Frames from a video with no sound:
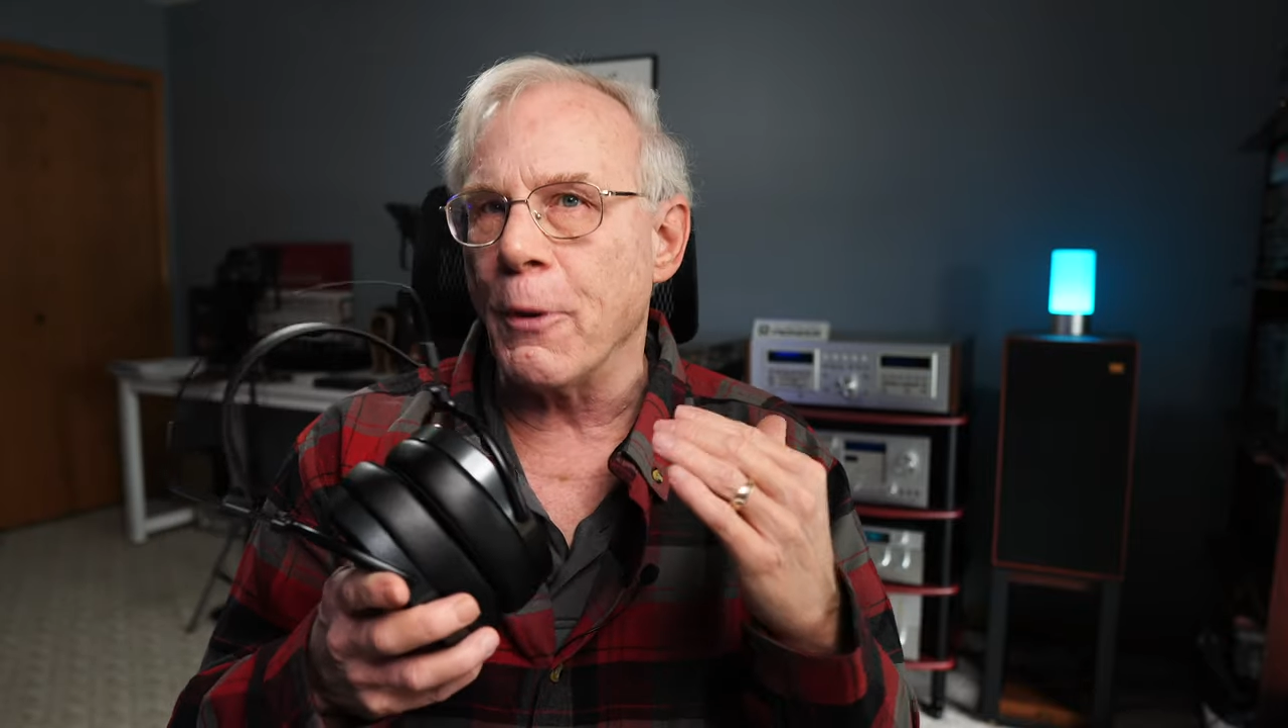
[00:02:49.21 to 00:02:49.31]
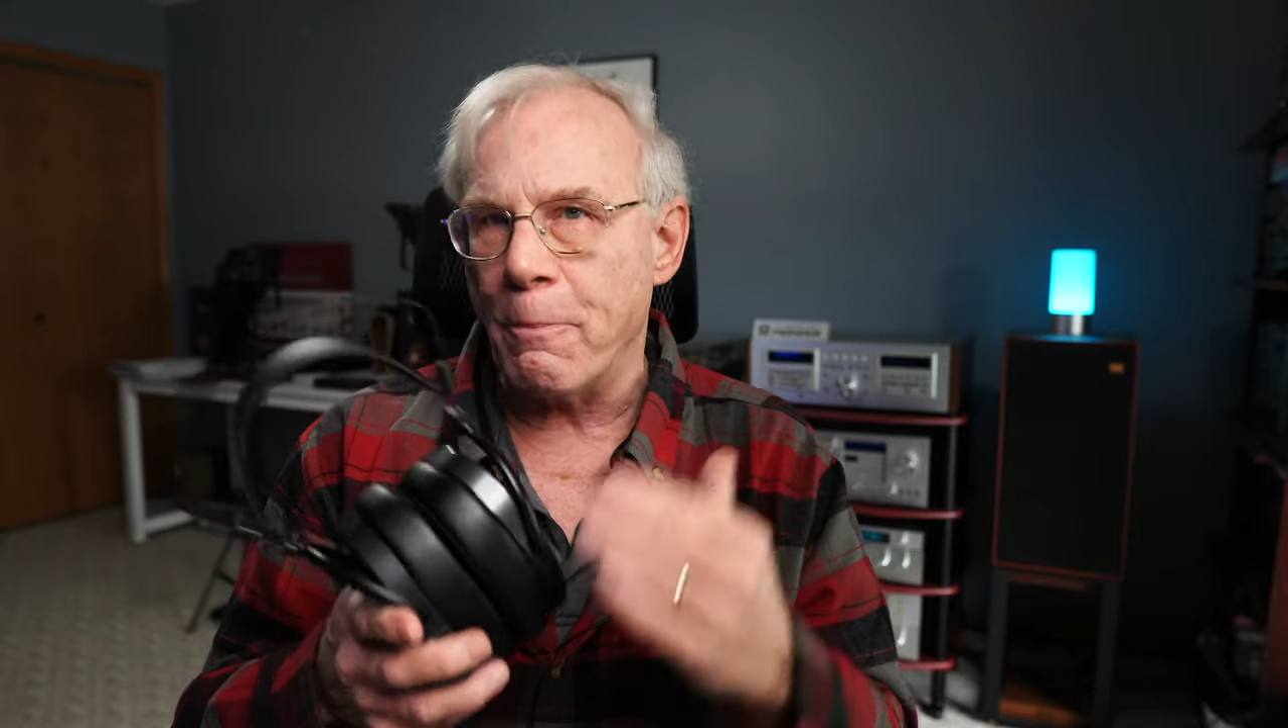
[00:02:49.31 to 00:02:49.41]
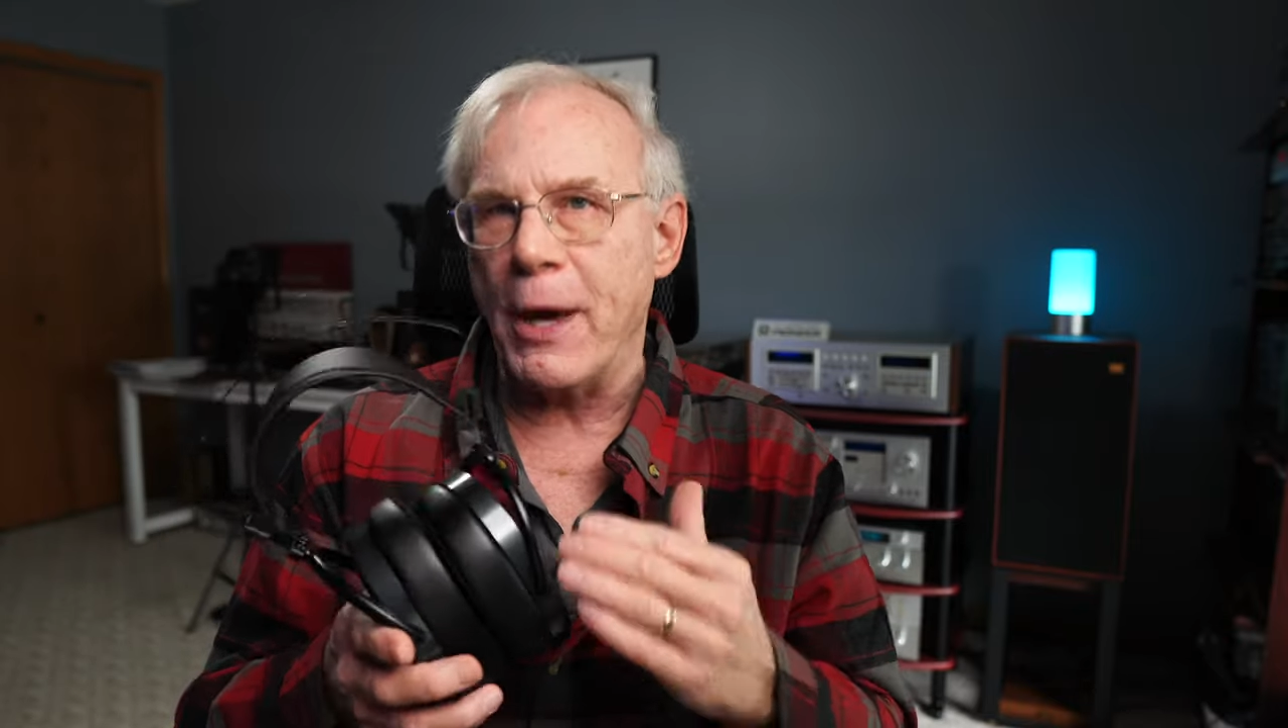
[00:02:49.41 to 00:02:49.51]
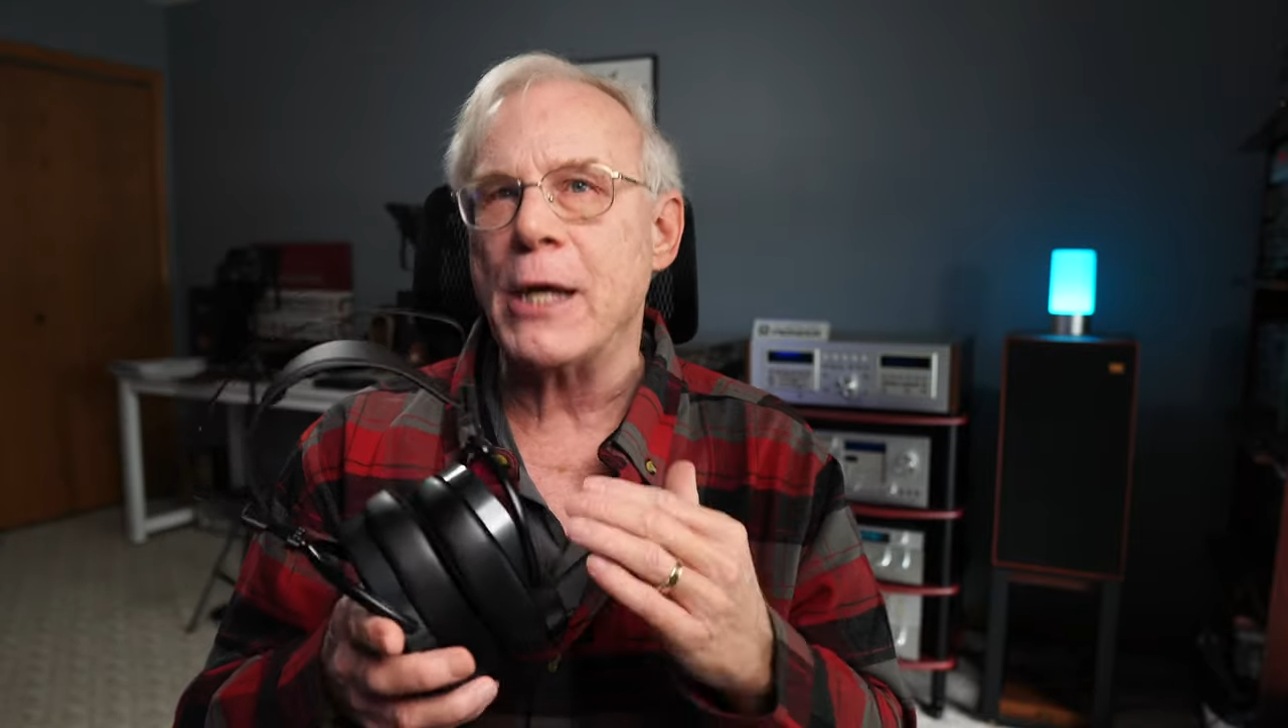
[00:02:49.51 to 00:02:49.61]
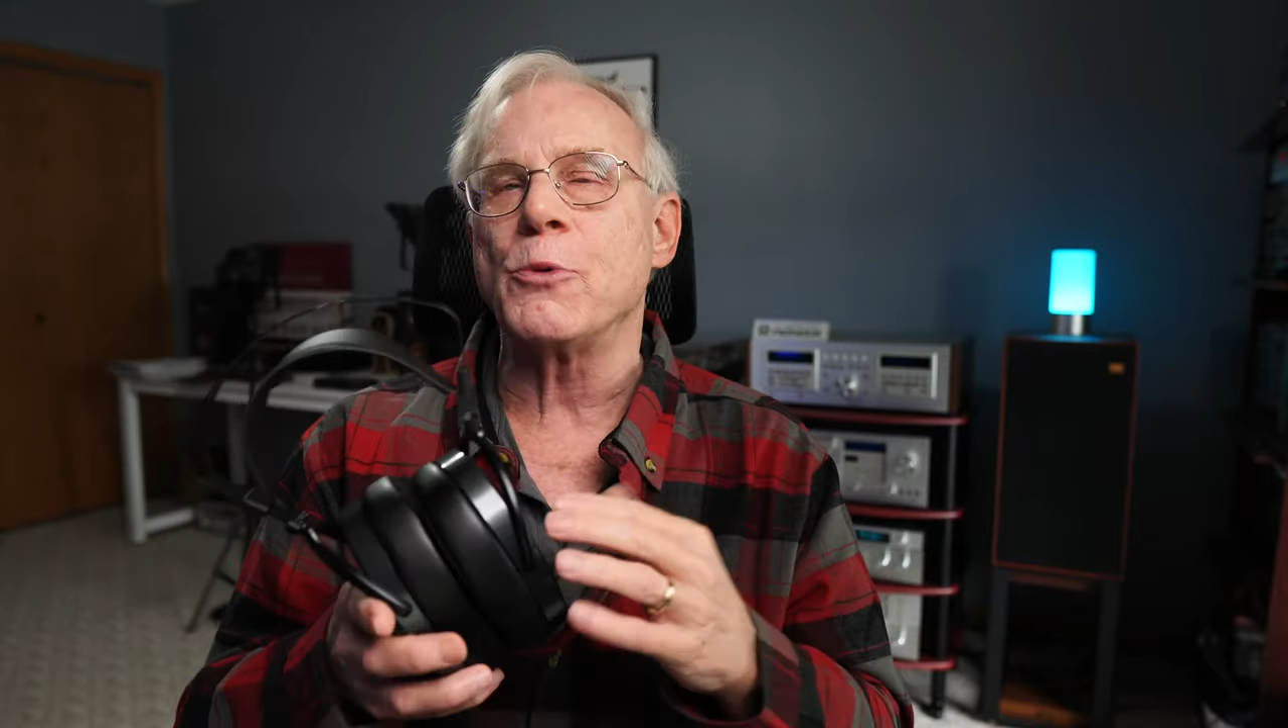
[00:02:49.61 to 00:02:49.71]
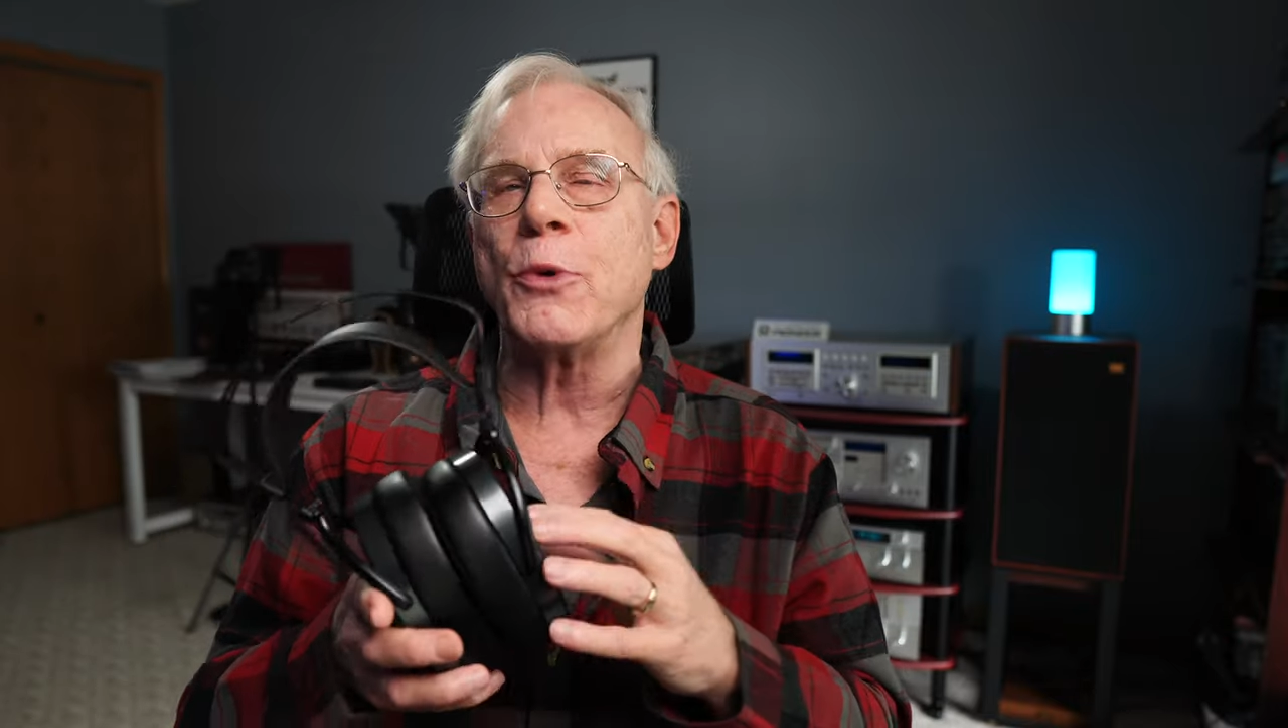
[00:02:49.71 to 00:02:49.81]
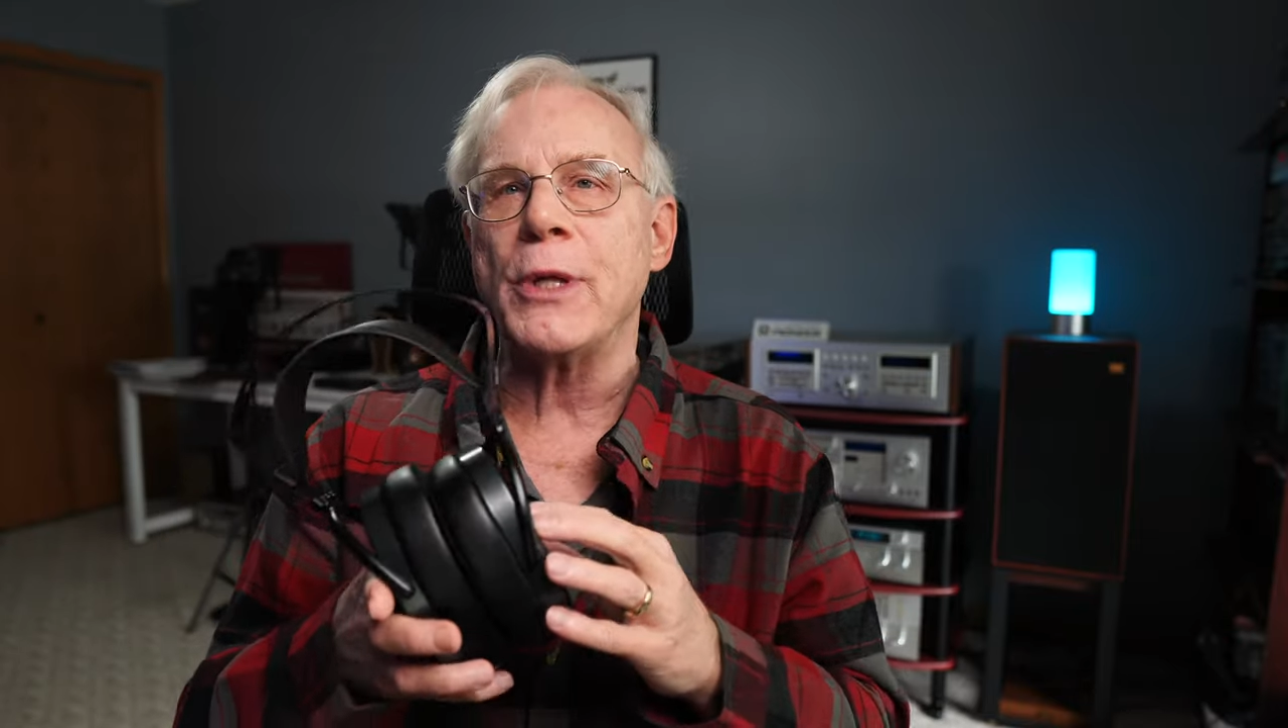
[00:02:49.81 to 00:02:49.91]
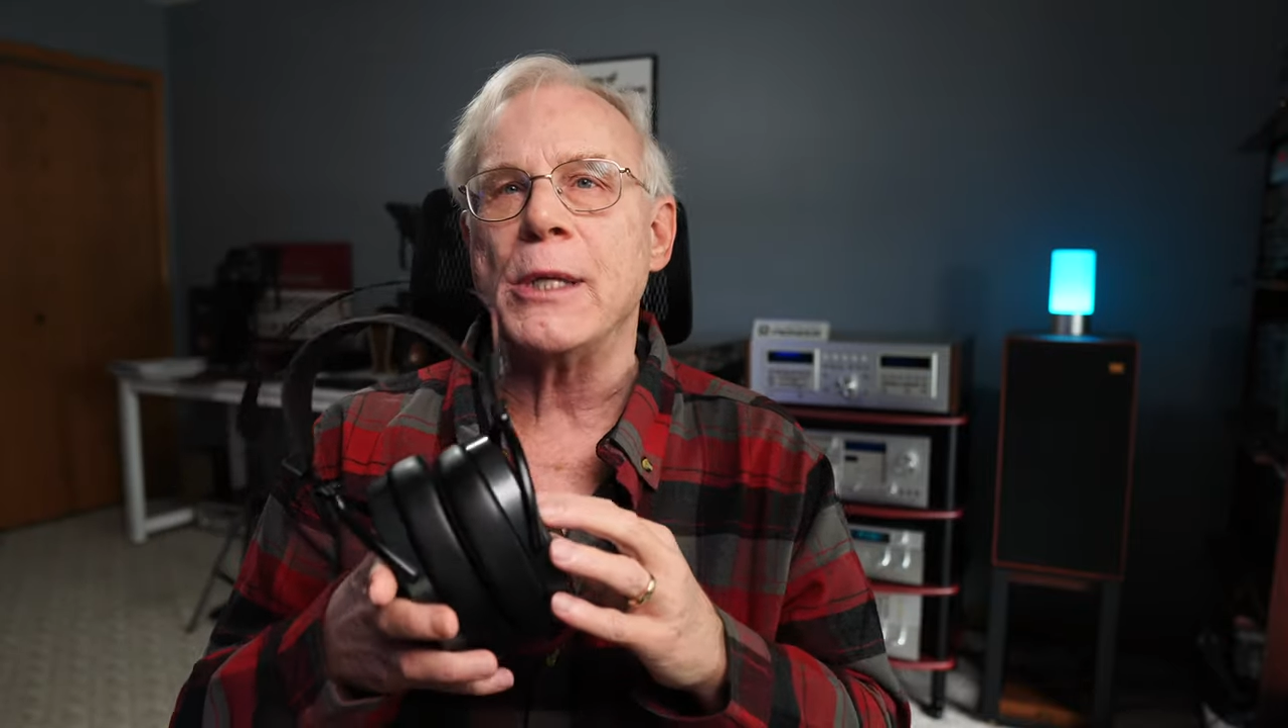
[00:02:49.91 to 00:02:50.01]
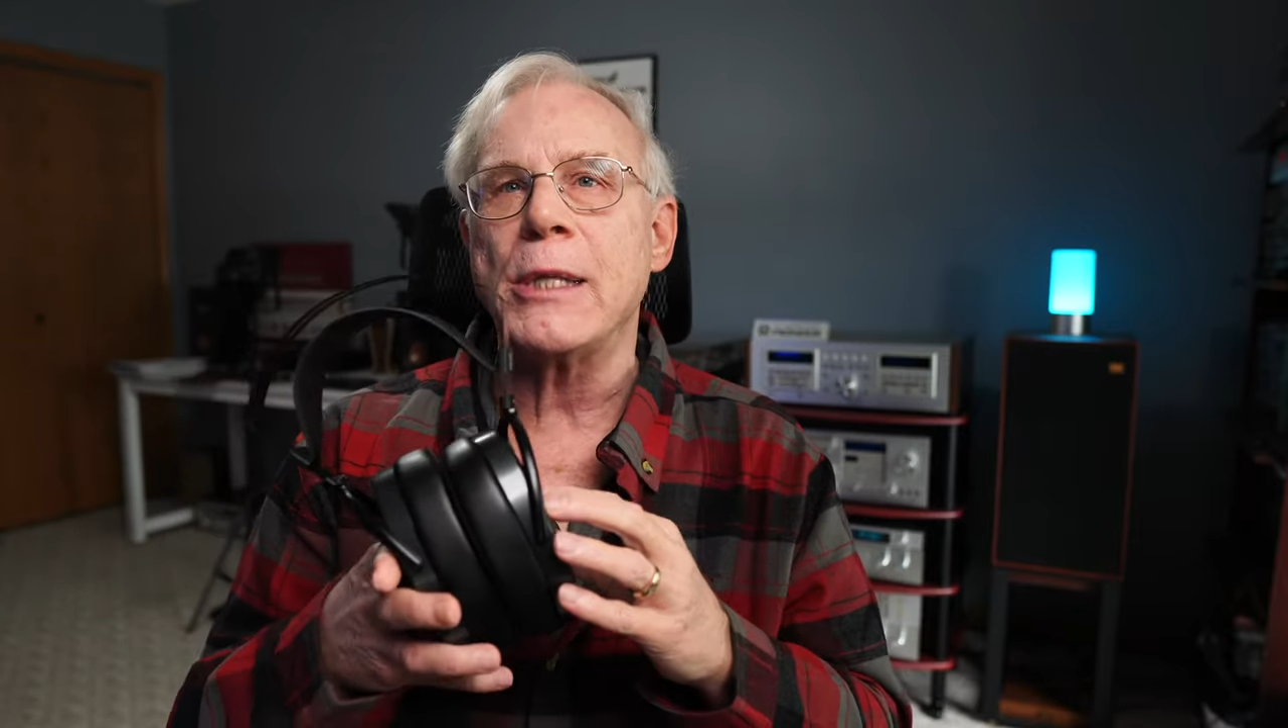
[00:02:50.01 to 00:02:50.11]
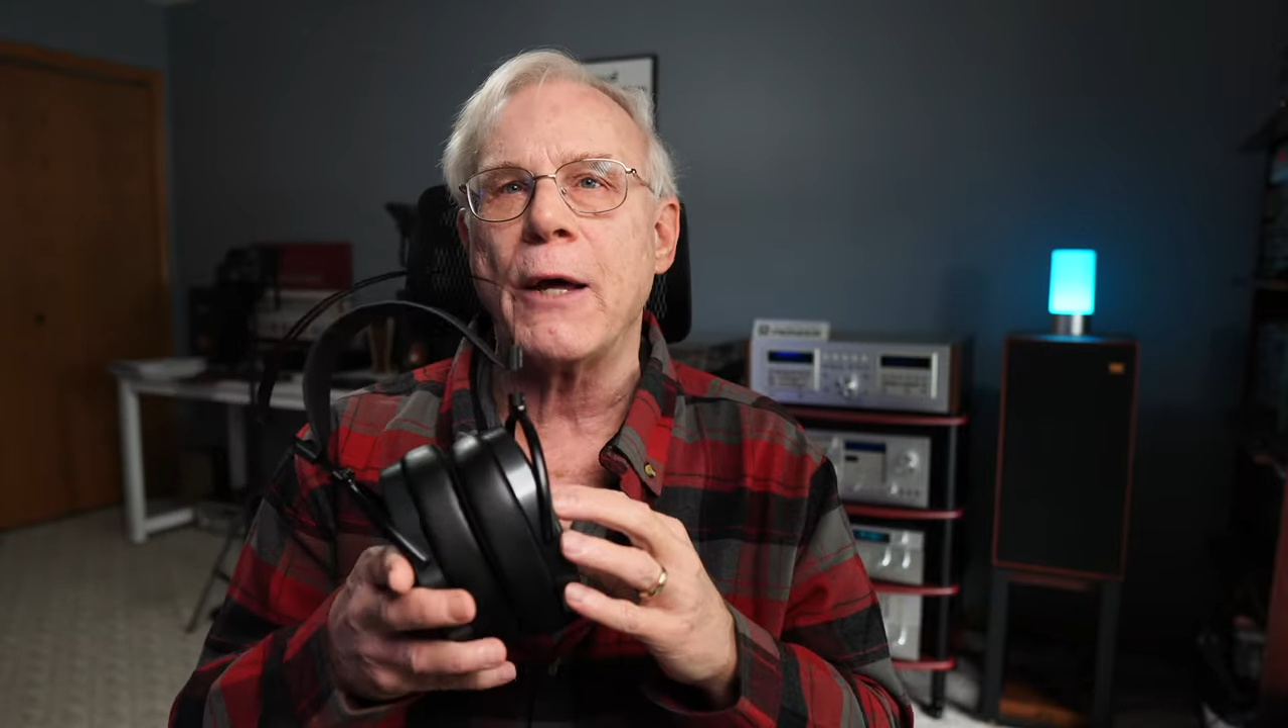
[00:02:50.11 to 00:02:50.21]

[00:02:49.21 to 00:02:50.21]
best with these